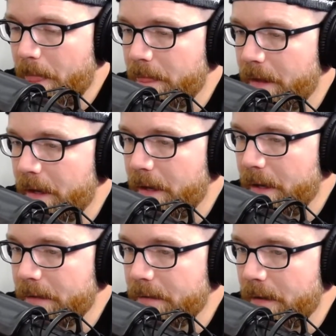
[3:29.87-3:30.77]

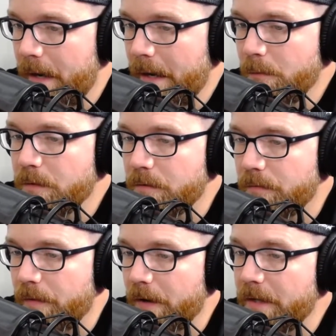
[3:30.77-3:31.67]
that I was
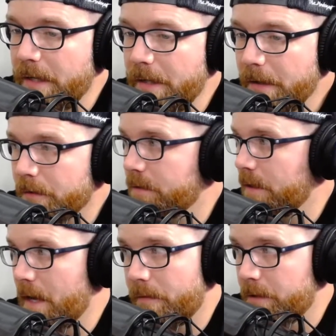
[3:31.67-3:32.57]
very eager
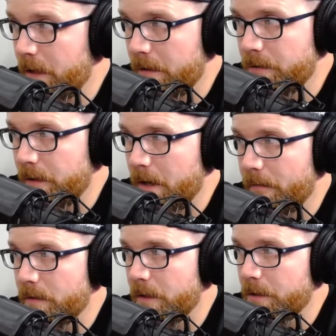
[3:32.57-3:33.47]
to have a challenging
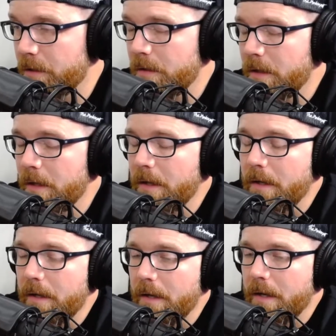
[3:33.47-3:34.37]
conversation
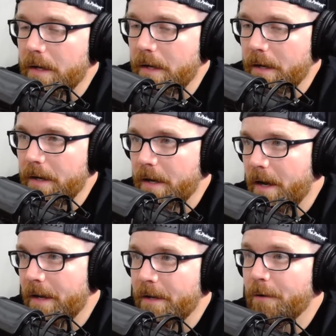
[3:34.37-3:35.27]
and
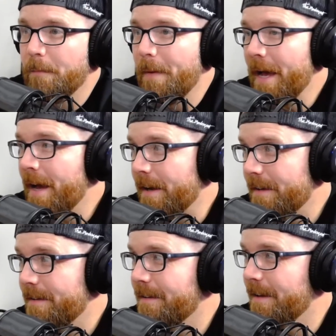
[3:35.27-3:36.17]
I held
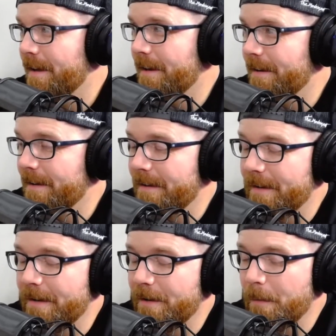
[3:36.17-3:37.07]
back and,
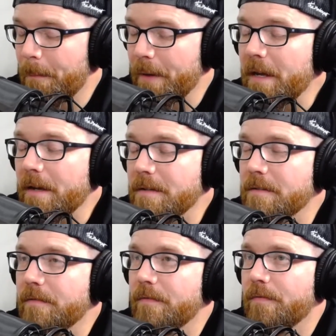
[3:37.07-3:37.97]
because
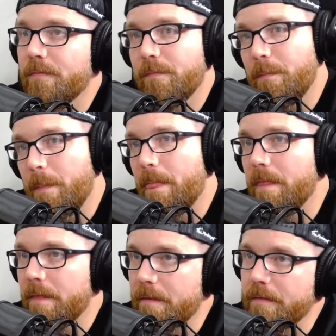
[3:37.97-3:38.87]
of
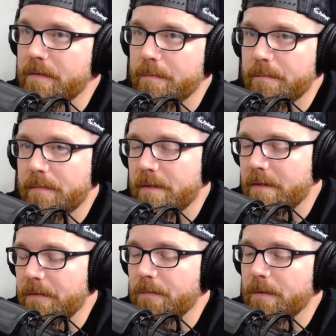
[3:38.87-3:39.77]
some
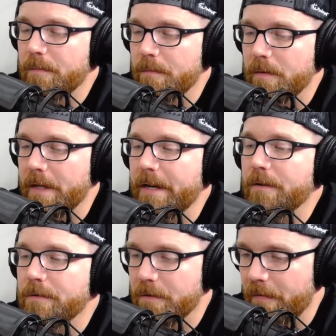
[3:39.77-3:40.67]
different
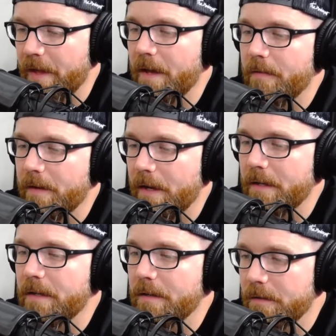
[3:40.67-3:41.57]
layers of that I
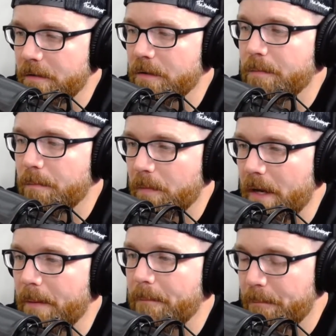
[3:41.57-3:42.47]
needed to just
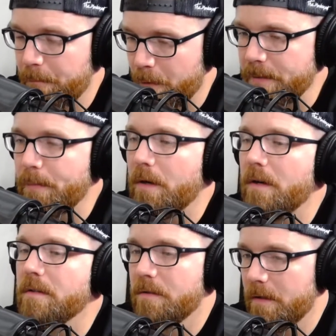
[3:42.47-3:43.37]
kind of press
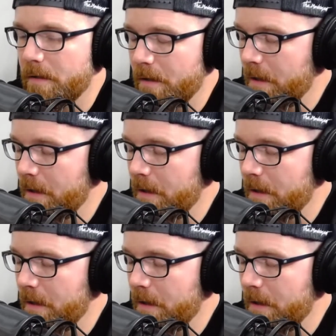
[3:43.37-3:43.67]
pause on.